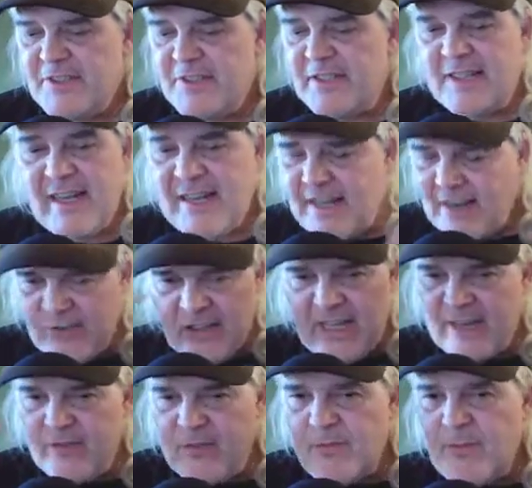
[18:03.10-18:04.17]
and I have a
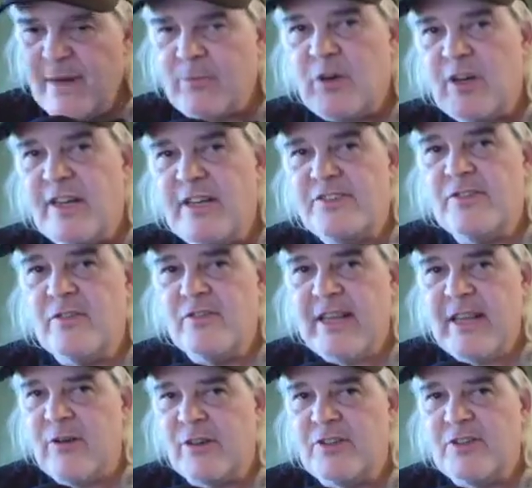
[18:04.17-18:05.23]
lot of them memorized, of
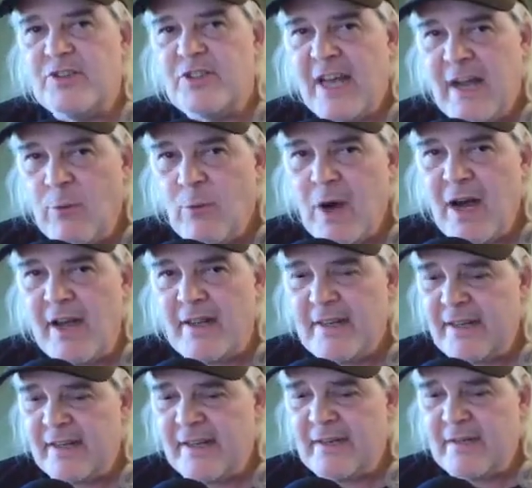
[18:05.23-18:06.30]
characters I want.
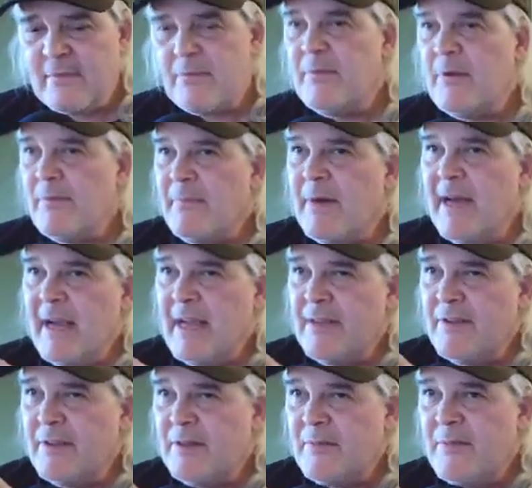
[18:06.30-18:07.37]
And by
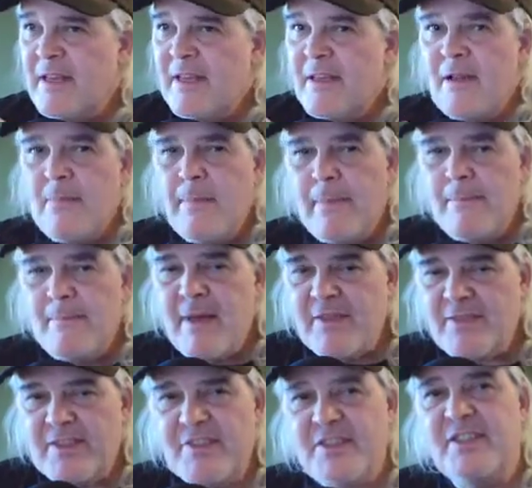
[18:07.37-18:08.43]
the
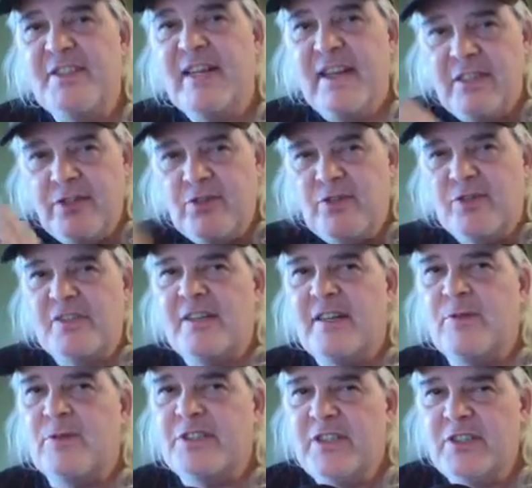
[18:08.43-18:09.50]
methods that I use that I
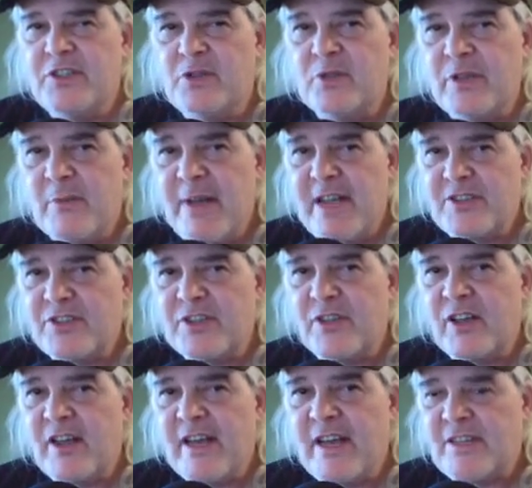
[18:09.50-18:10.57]
will teach you in the master
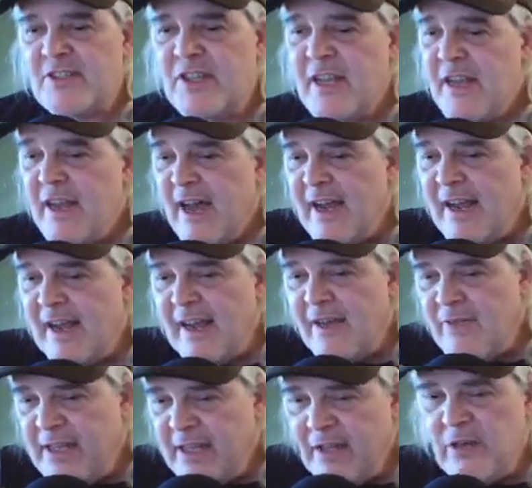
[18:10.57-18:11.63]
class, I
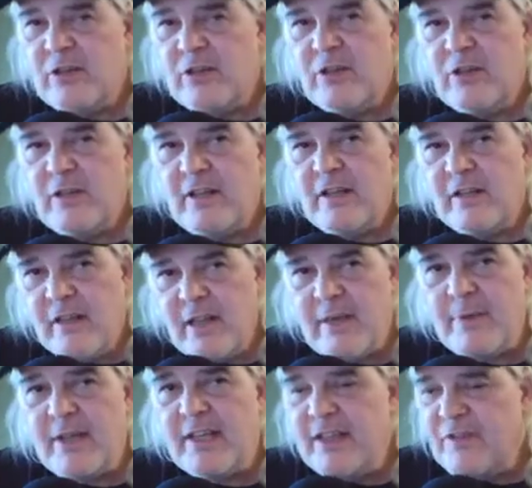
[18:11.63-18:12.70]
have a
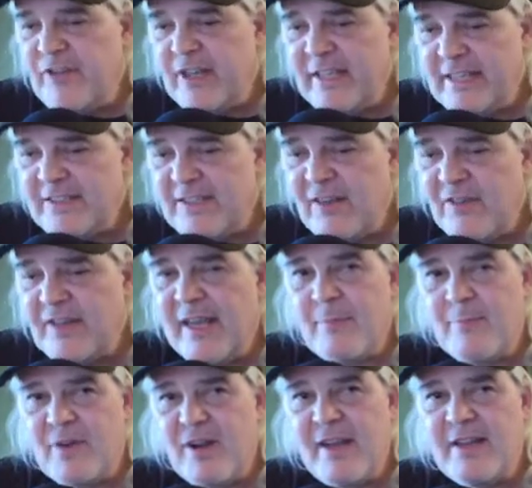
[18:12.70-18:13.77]
limit. If it gets down to
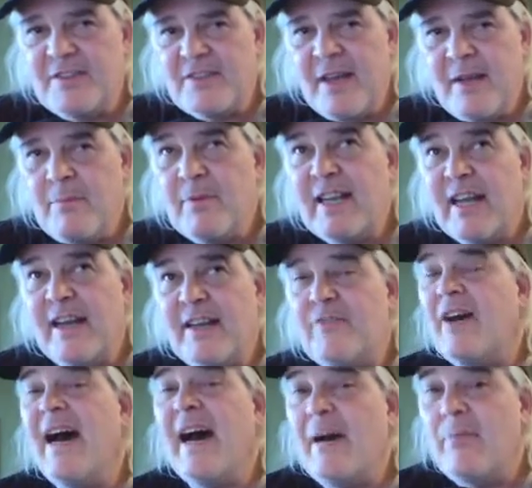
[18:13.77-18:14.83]
that price, I'm kind of
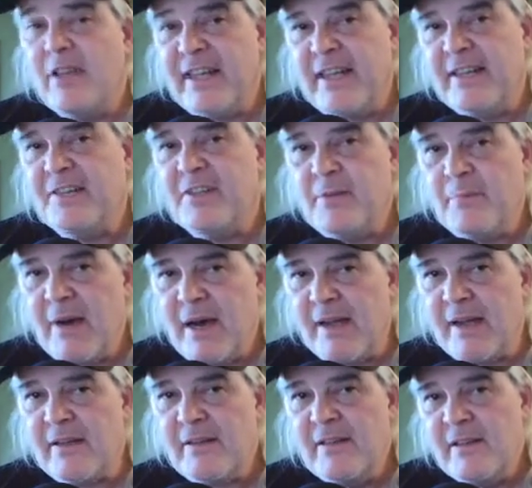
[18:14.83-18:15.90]
obligated to buy
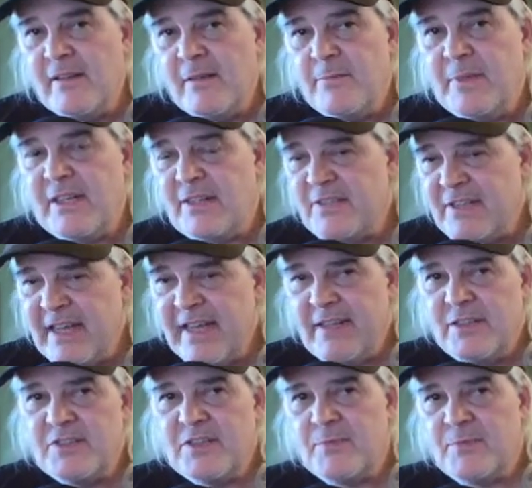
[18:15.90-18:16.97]
it because that
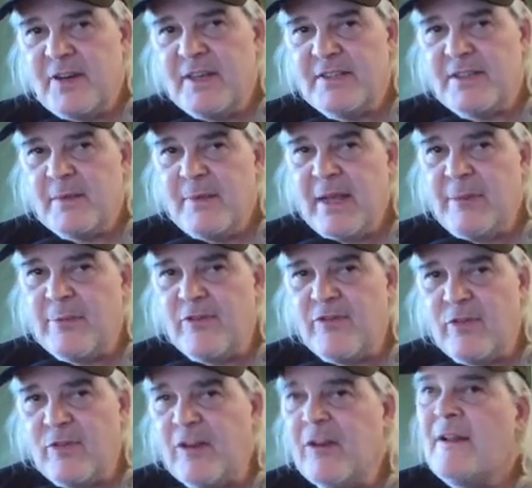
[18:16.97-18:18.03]
is the price I'm aiming
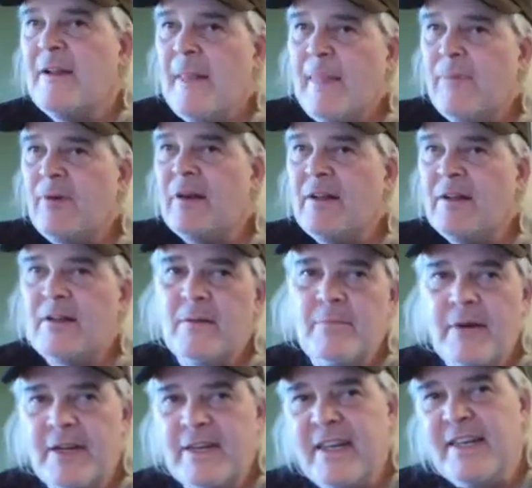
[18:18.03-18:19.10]
for. Well,
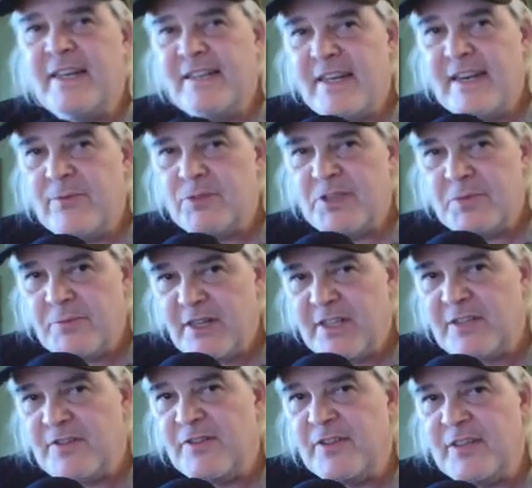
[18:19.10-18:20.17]
$1.99 was the
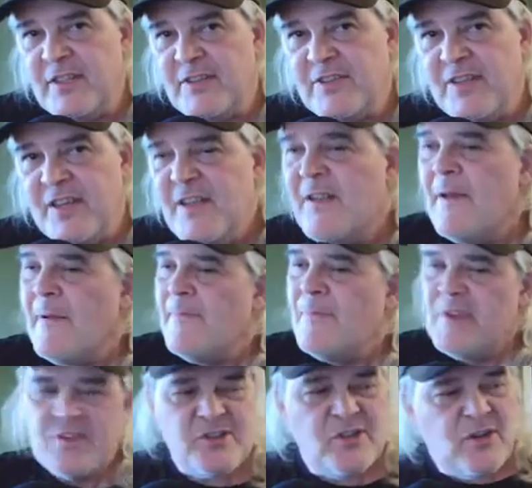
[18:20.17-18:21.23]
price for these.
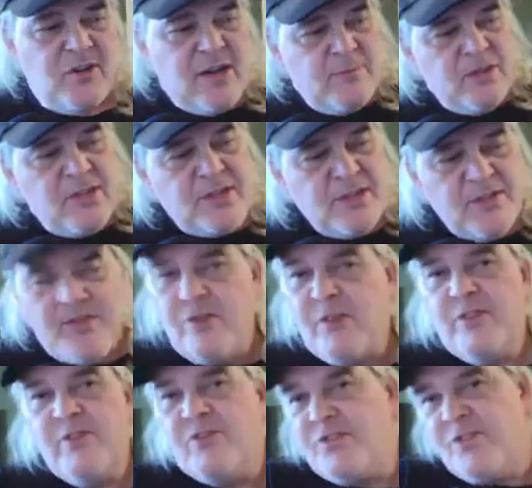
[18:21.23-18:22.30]
So I'm looking through it,
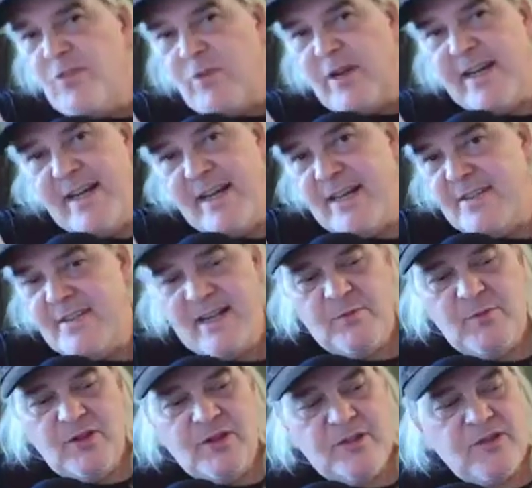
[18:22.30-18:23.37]
and there's no way I had time
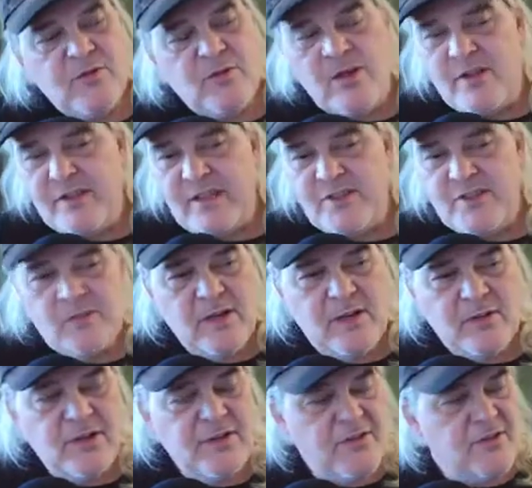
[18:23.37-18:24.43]
to look through all these. So I
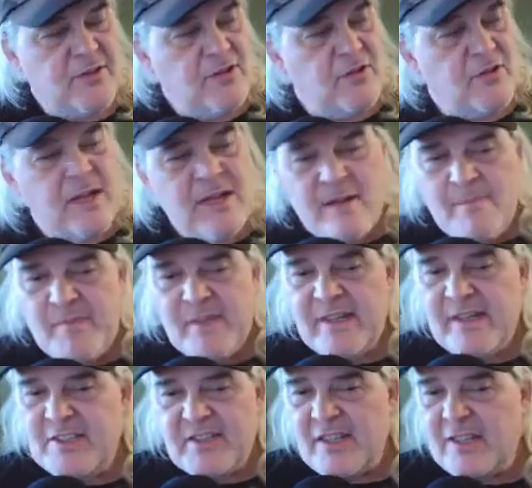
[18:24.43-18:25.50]
looked through, and
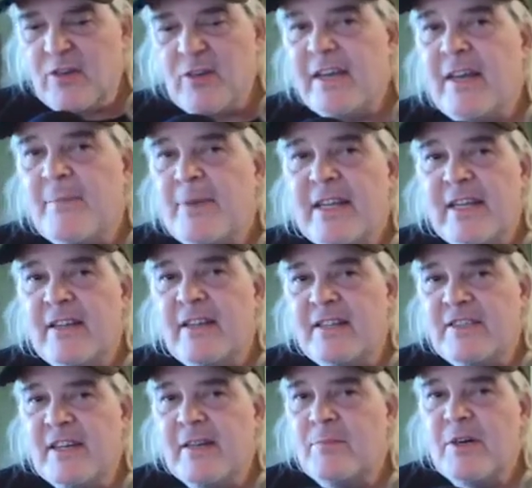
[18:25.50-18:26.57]
I said, okay, I'm going to get like
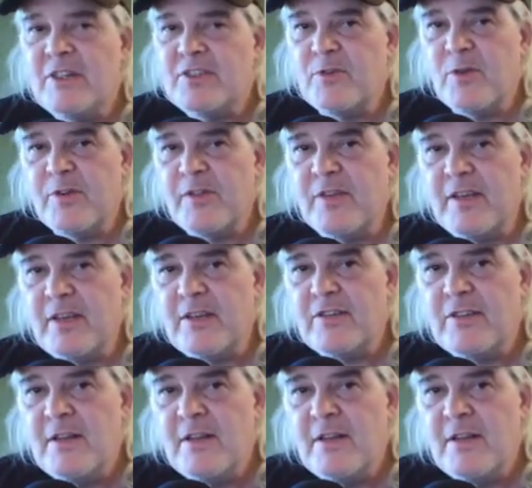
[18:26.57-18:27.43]
$10 worth of these.